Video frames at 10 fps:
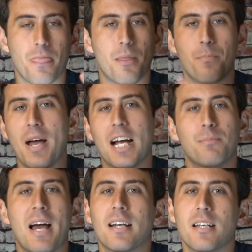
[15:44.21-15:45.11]
the
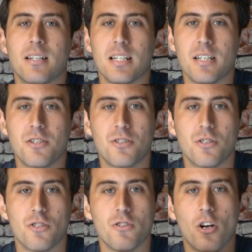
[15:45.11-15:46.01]
backpacking niche,
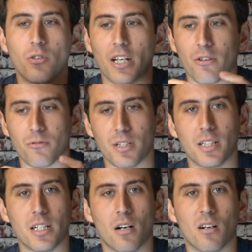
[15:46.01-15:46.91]
like
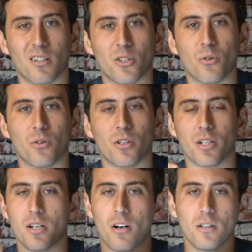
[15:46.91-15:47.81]
really
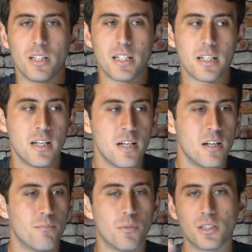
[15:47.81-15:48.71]
hardcore, gnarly,
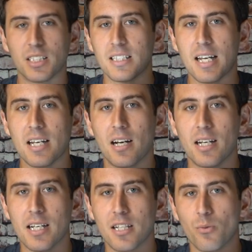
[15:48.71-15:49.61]
multi-day
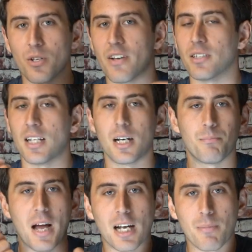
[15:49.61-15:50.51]
hikes where you have a lot of
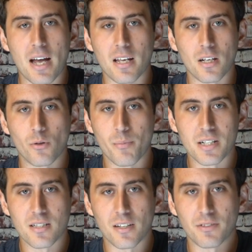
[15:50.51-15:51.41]
backpacking
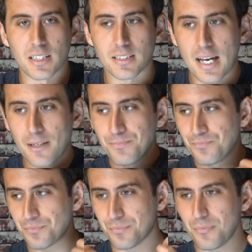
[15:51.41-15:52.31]
equipment, stuff like that.
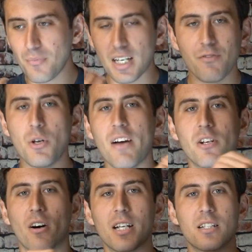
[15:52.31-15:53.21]
If you have an
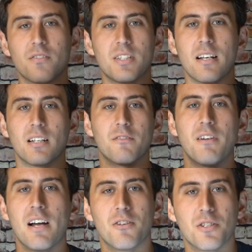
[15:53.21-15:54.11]
audience of say like
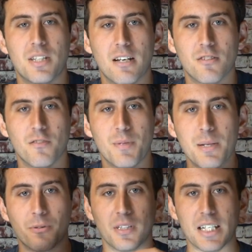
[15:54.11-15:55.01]
500,000
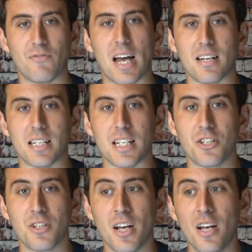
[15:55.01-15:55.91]
people in that
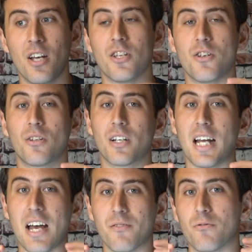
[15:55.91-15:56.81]
niche, you're gonna
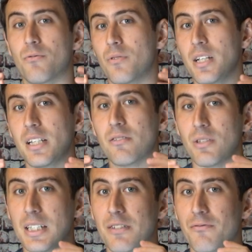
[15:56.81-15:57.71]
have a really,
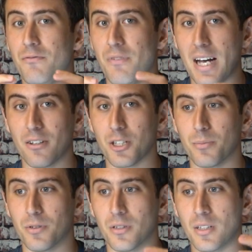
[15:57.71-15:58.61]
really
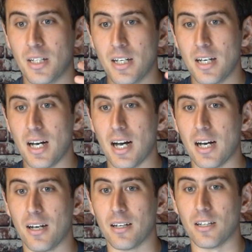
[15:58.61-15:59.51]
valuable
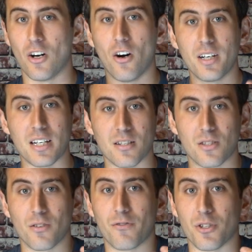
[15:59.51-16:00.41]

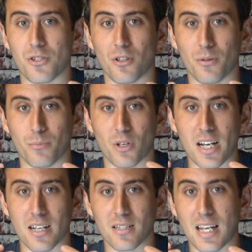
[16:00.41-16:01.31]
audience for certain
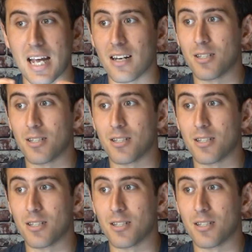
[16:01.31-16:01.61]
brands. And